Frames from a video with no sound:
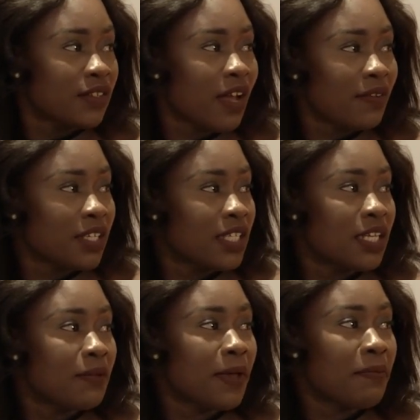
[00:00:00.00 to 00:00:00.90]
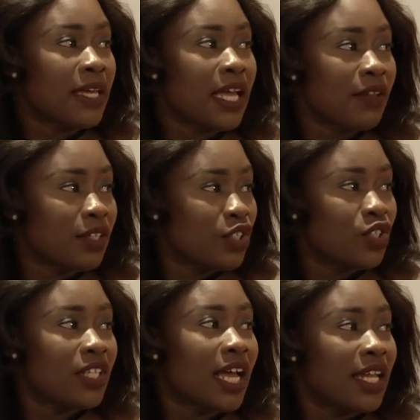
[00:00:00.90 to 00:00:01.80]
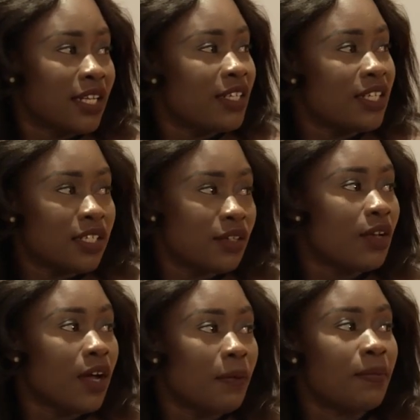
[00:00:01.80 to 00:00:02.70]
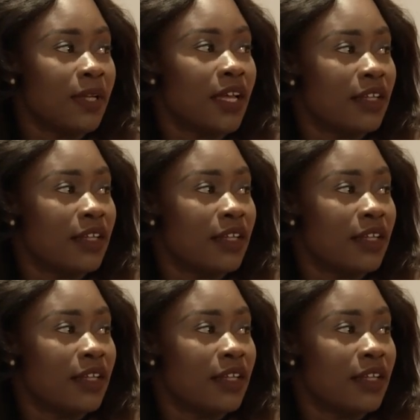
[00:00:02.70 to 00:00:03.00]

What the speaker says: So after they take the baby out, they do that and then they seal you up. Yeah.